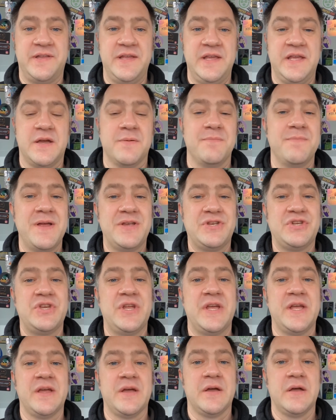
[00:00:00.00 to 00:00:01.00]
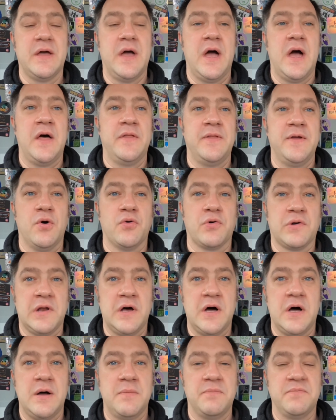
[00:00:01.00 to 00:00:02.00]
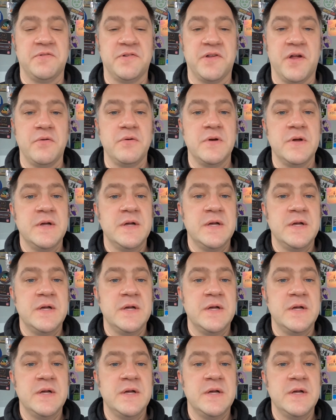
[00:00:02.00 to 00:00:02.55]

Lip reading: decommissioning the old alarm, so